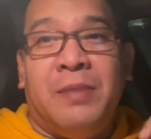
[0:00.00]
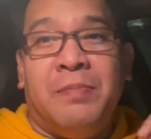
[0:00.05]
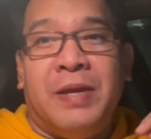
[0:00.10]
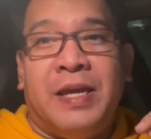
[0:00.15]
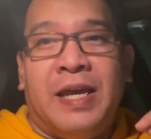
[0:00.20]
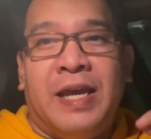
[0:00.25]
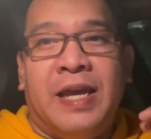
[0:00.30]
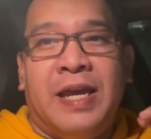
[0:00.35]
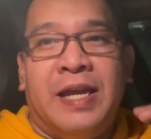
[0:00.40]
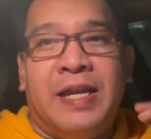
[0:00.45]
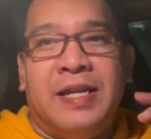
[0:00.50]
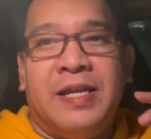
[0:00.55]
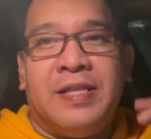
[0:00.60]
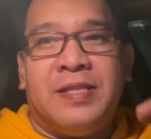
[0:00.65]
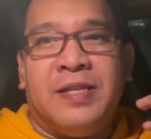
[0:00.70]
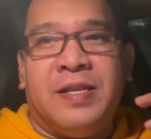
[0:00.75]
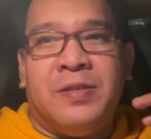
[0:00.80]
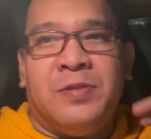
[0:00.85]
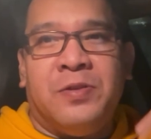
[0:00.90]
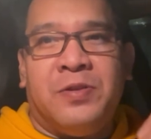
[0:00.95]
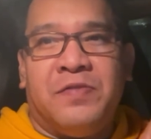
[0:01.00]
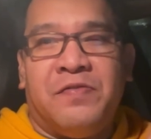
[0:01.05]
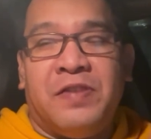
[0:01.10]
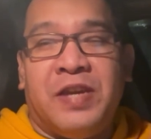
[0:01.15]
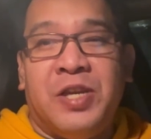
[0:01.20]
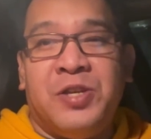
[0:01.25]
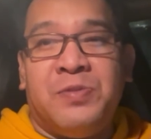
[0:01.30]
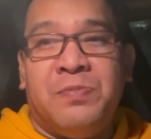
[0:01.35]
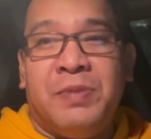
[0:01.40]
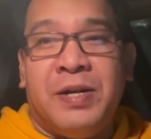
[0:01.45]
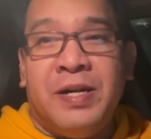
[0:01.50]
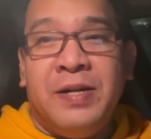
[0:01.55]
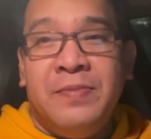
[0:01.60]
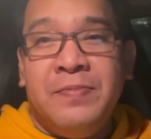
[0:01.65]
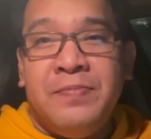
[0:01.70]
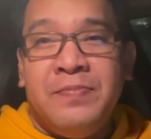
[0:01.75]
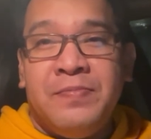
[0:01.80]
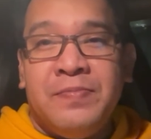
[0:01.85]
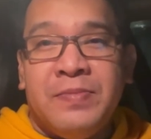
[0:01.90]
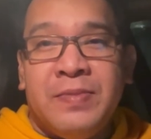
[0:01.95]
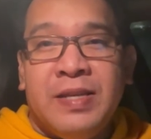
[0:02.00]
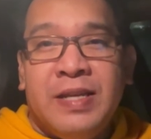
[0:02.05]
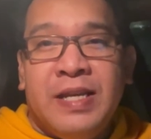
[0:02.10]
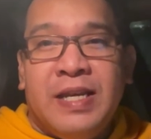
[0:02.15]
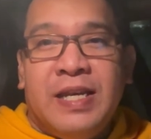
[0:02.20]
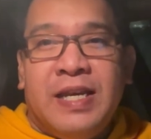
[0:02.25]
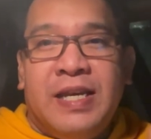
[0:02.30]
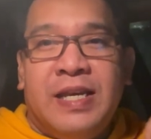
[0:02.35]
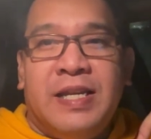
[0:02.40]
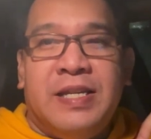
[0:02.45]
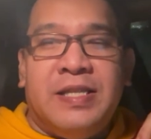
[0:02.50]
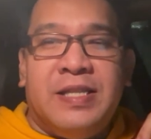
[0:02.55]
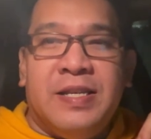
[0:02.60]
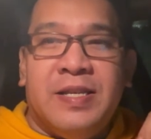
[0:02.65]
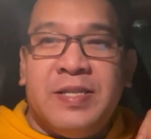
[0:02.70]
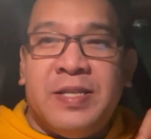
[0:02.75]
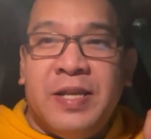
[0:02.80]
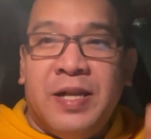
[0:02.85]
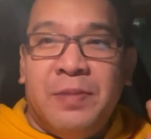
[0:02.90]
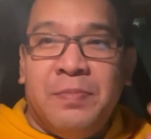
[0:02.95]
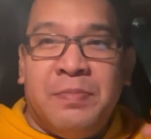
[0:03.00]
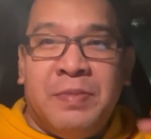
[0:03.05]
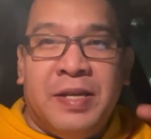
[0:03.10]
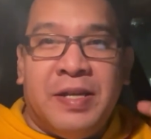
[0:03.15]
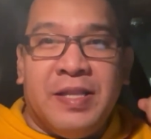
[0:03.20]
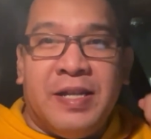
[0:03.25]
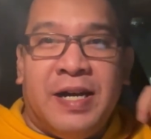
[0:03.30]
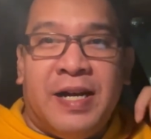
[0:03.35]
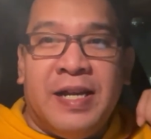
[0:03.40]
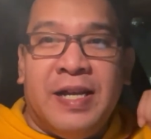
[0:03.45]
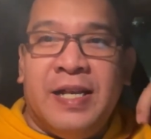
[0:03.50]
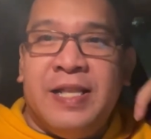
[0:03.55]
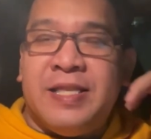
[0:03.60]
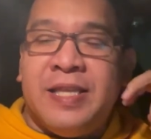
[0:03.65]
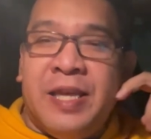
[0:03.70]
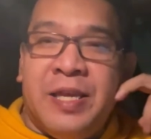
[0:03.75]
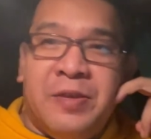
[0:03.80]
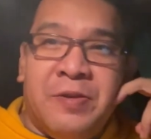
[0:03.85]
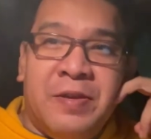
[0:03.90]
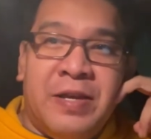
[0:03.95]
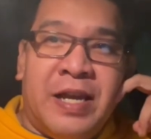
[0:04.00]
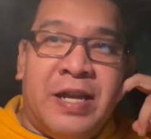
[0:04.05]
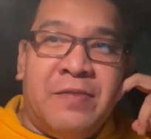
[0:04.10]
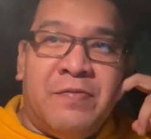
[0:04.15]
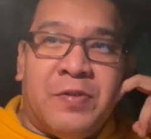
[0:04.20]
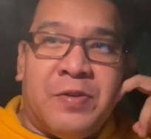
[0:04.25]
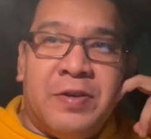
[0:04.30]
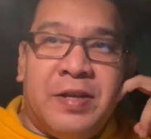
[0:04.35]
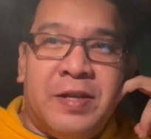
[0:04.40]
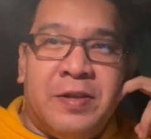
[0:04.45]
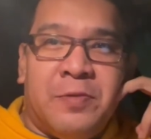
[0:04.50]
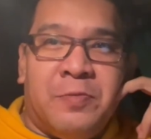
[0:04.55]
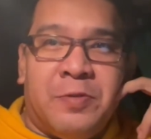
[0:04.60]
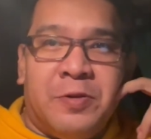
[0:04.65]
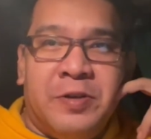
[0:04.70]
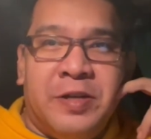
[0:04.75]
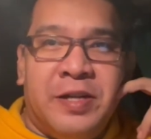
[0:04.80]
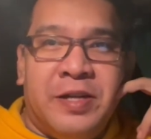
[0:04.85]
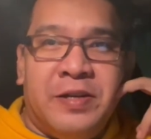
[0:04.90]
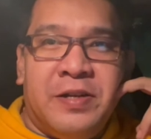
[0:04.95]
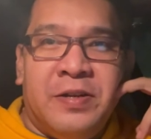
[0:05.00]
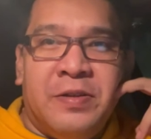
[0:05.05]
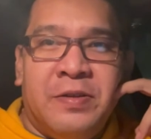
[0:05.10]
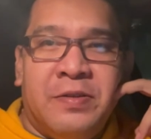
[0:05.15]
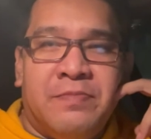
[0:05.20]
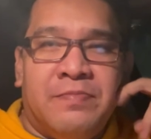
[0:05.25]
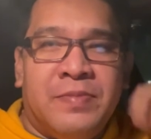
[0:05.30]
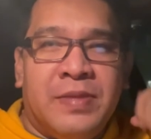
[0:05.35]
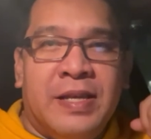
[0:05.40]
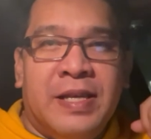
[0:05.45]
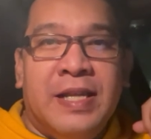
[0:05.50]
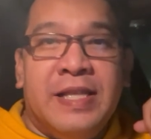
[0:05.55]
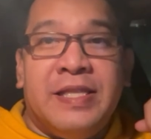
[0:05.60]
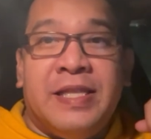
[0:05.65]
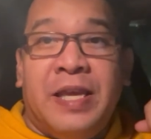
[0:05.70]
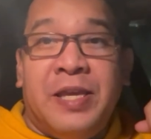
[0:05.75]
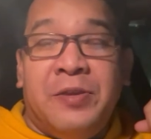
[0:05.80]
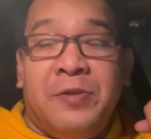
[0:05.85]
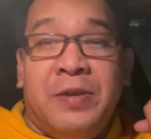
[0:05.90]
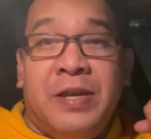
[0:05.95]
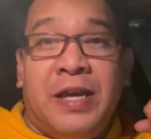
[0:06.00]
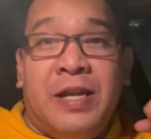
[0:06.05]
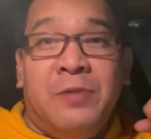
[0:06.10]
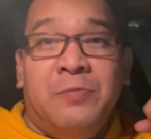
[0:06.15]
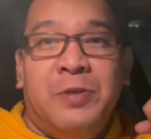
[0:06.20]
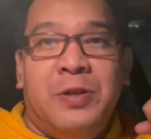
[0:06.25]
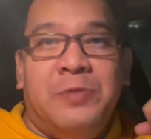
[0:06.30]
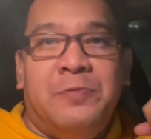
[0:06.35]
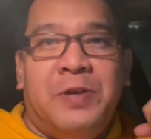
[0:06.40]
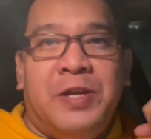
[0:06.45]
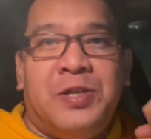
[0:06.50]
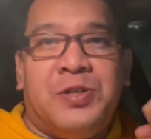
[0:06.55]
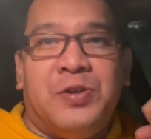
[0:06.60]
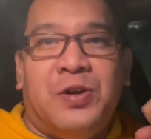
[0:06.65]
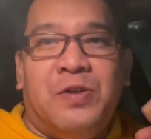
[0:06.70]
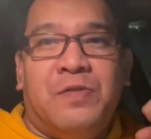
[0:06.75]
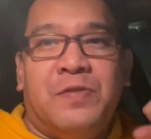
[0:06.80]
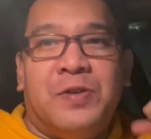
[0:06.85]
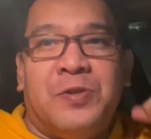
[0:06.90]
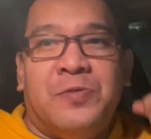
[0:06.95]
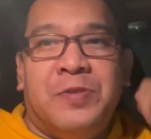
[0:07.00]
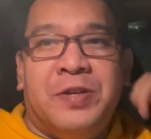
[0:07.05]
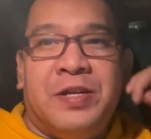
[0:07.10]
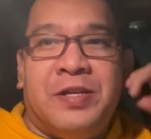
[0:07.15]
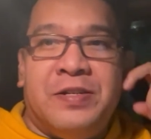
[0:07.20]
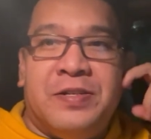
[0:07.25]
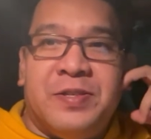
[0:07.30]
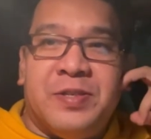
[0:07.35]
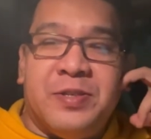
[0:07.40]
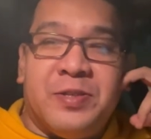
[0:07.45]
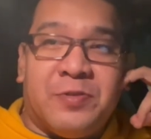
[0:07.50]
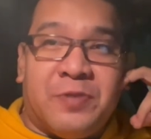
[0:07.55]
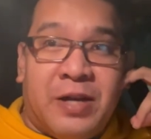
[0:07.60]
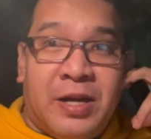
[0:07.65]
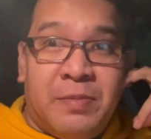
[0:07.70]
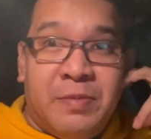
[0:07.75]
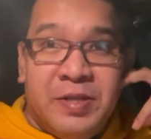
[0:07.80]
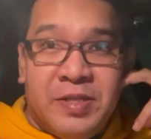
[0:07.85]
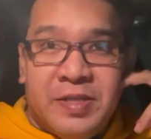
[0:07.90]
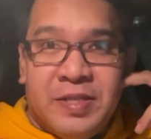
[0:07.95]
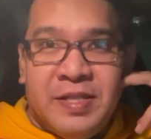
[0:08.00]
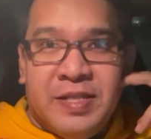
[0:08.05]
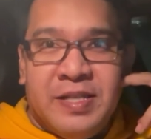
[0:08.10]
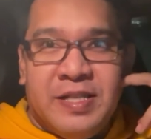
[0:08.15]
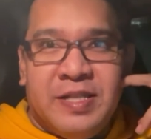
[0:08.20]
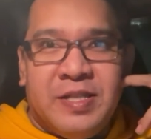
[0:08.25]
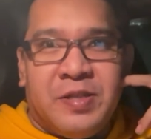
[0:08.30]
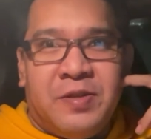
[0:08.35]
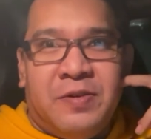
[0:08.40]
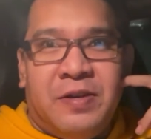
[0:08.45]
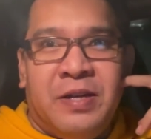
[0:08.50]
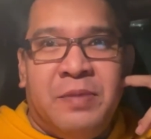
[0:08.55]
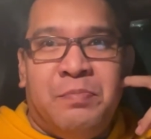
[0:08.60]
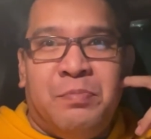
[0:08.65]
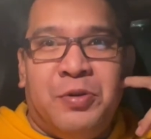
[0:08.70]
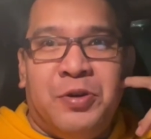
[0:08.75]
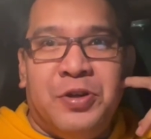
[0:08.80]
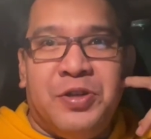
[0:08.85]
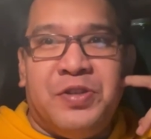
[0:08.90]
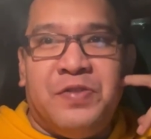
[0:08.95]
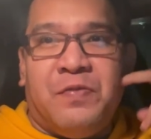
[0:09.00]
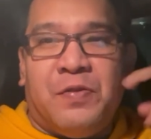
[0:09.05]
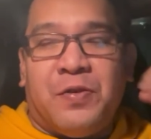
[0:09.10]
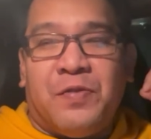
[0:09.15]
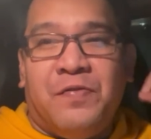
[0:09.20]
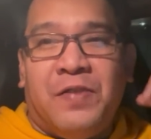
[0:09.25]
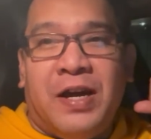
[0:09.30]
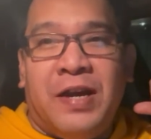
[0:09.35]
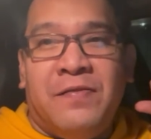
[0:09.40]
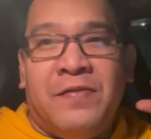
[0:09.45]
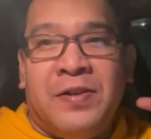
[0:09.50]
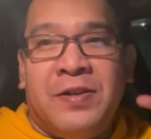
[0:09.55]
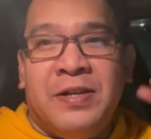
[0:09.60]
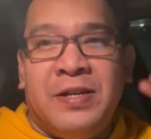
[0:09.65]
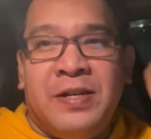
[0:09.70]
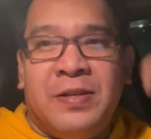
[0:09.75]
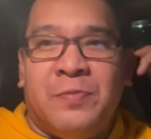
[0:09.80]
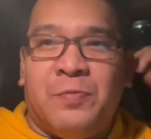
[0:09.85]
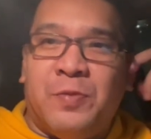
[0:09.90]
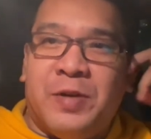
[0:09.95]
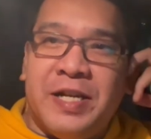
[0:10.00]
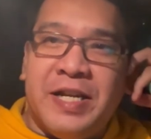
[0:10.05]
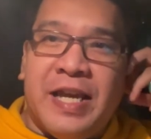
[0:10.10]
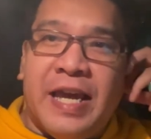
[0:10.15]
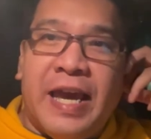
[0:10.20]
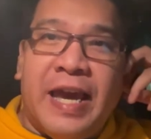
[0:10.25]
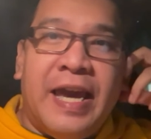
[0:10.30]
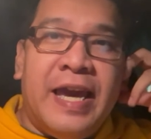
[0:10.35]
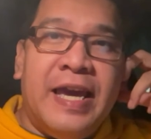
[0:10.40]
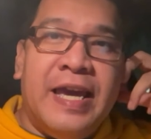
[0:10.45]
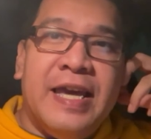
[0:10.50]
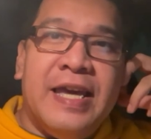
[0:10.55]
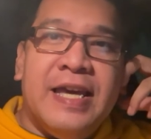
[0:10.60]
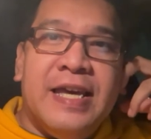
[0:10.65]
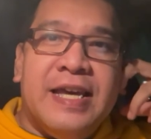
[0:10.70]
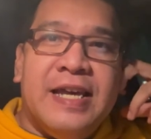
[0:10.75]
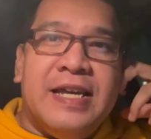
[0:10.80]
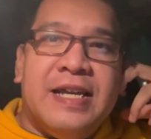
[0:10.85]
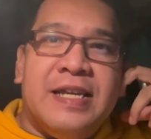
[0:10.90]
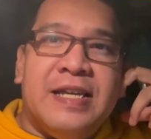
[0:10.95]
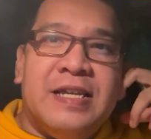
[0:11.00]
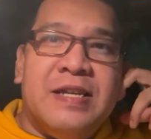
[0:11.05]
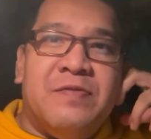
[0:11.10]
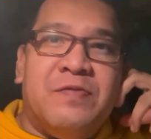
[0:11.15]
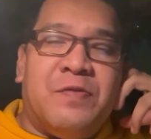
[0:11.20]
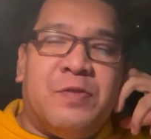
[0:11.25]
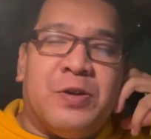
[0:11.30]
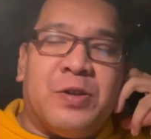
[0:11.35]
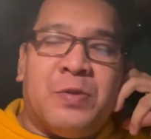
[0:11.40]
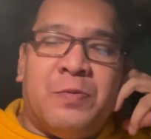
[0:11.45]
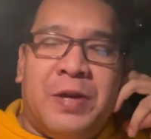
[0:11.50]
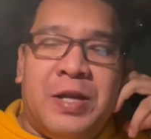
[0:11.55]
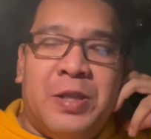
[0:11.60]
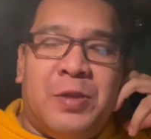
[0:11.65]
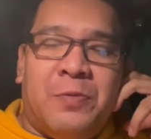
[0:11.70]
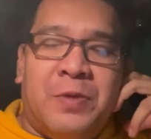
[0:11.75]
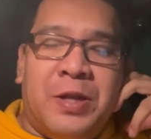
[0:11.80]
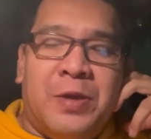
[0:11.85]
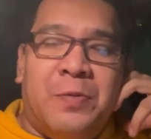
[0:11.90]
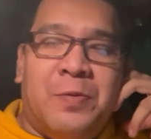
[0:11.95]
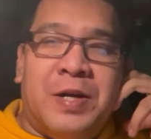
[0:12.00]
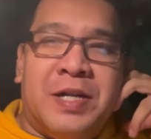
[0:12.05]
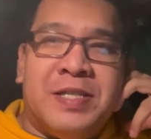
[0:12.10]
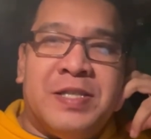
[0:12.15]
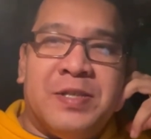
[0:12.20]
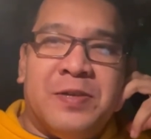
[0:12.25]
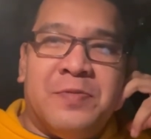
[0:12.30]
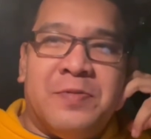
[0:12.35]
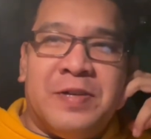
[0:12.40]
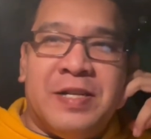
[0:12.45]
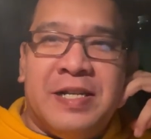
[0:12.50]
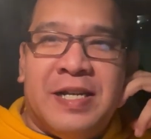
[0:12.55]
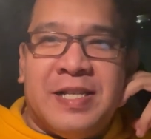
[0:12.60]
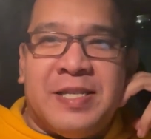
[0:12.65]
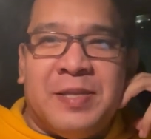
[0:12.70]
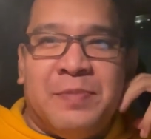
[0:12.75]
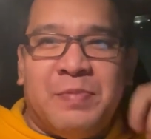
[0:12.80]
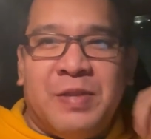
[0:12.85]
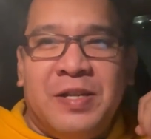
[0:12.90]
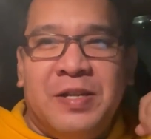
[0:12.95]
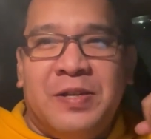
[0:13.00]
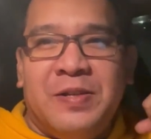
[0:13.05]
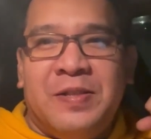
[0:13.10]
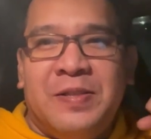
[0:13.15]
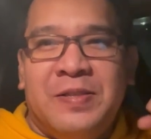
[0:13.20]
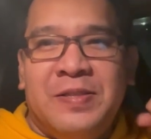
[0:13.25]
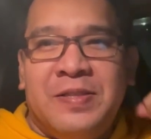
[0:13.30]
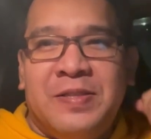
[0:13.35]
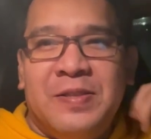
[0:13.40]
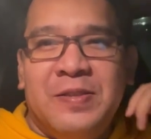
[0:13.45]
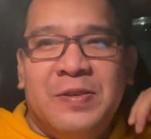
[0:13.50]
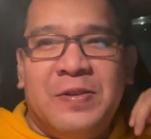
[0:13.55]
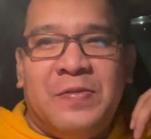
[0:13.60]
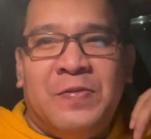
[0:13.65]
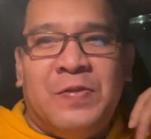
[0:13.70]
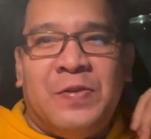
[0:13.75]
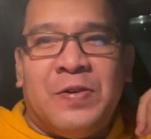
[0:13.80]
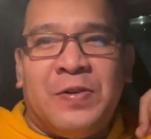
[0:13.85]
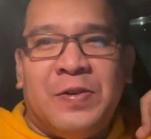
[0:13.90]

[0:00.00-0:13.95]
and hit that notification bell. It does help me a lot. And thank you again for, we're, thank you again. We reach over 300 subscribers. Let's go ahead push for 501K for 2021. So we've got something good to look for,